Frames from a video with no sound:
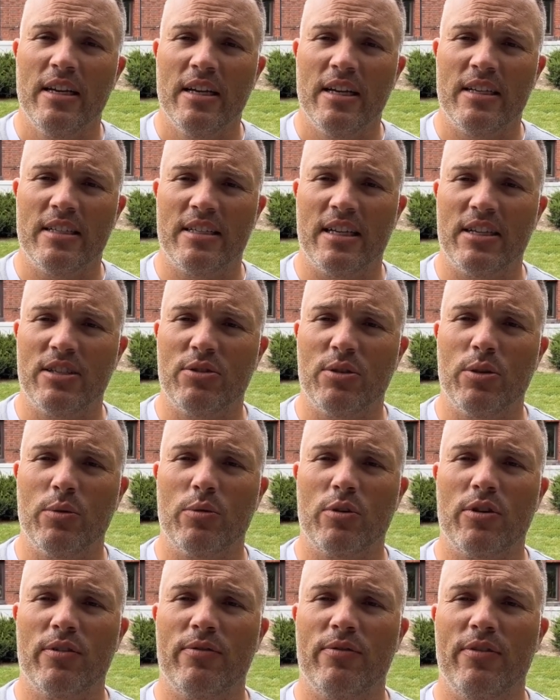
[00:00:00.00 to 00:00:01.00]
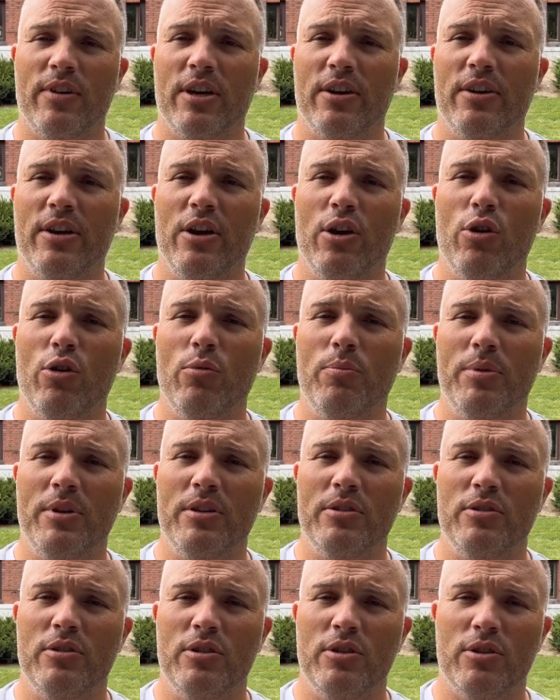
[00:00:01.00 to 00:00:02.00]
Essentially, we're very
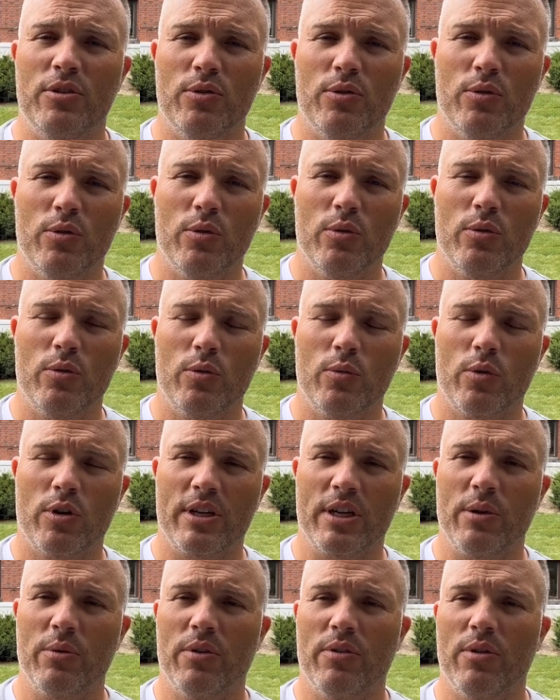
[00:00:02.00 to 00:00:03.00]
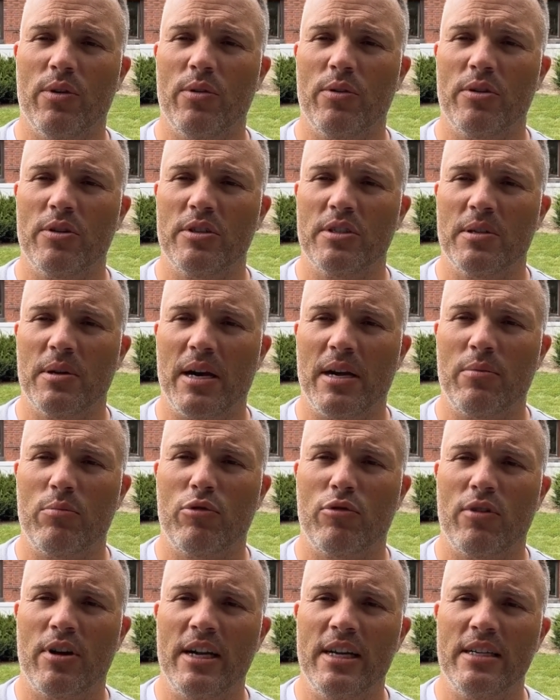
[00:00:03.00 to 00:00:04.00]
open to working with owners on
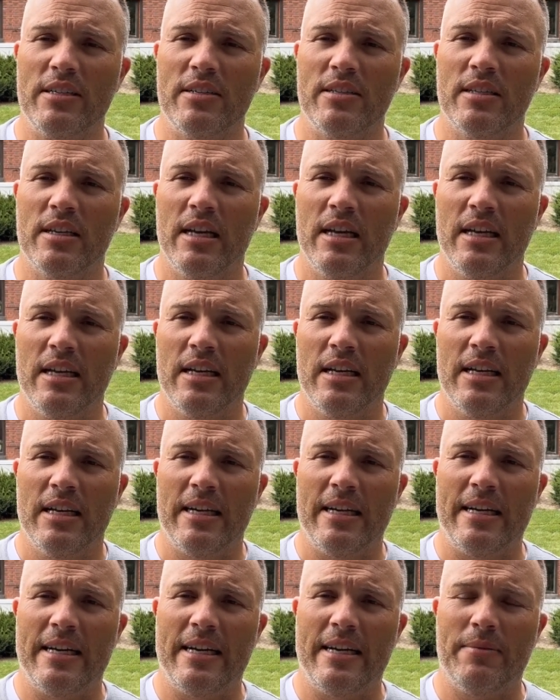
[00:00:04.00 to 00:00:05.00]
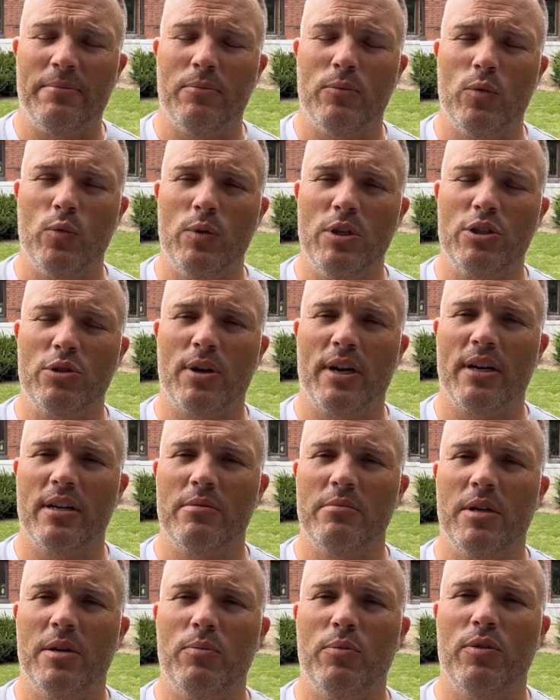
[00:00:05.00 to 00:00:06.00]
price. We try to
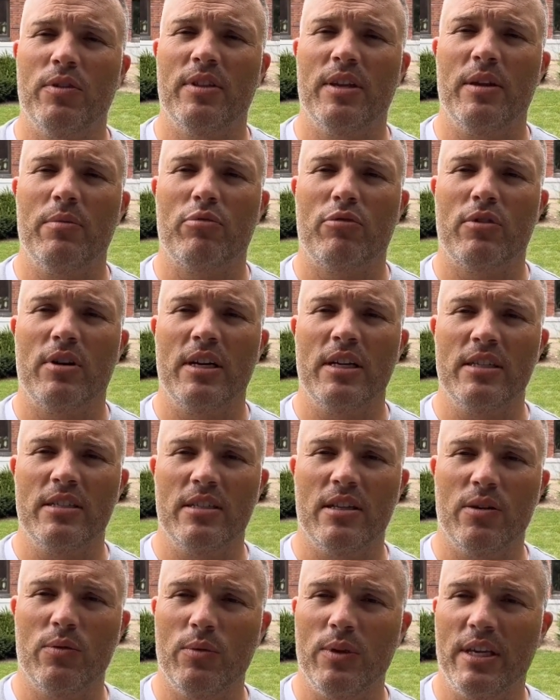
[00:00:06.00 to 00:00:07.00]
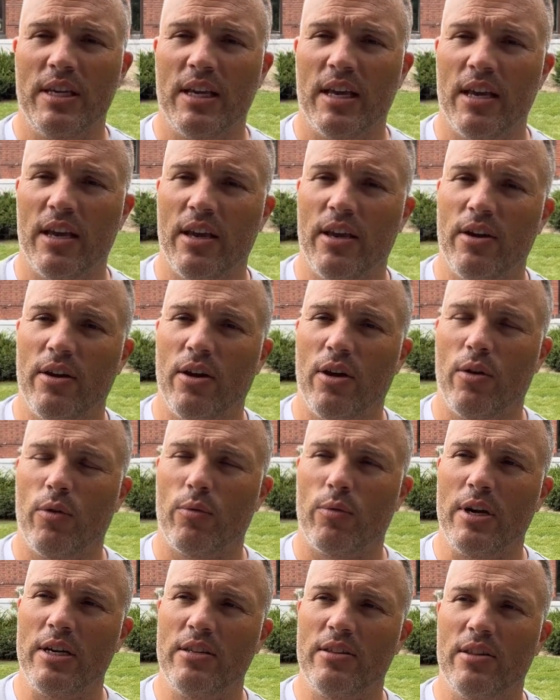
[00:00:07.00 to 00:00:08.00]
come up with a price that we can
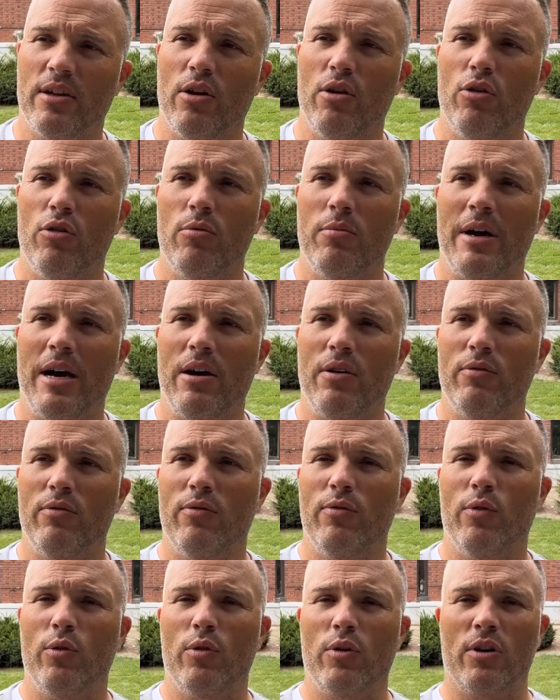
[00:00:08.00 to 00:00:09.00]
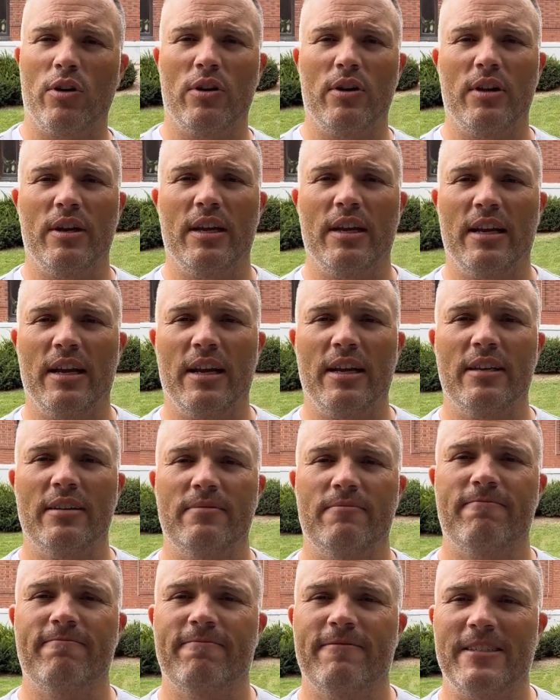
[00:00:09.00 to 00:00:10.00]
rent the home out for in a
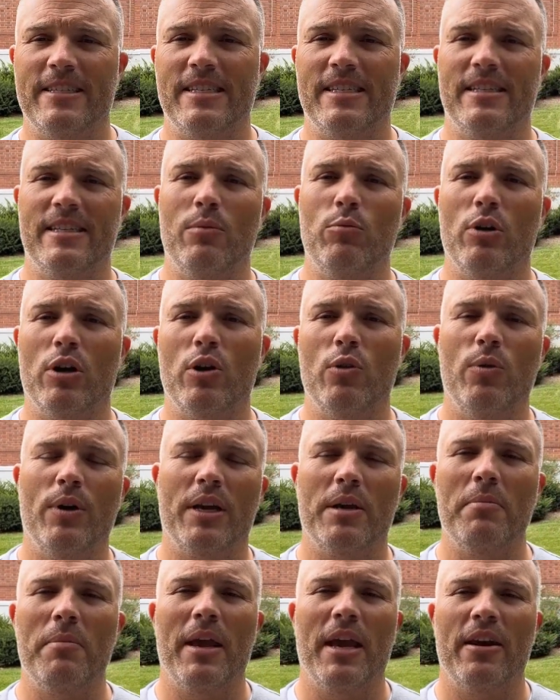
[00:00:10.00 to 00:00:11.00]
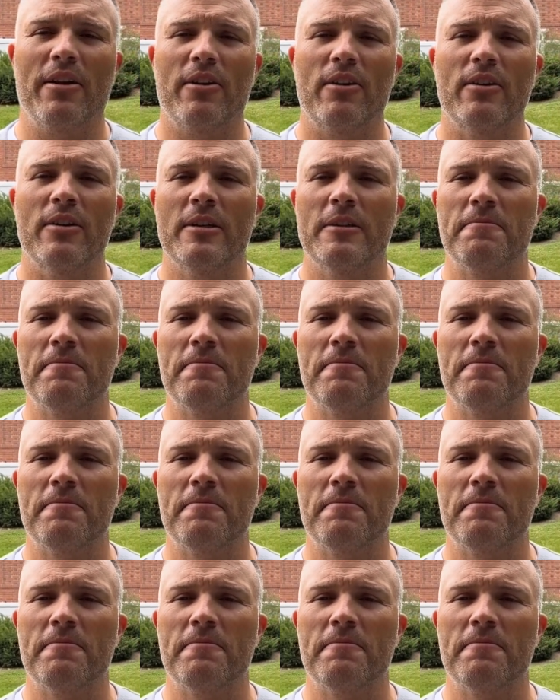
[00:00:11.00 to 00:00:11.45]
somewhat quick manner.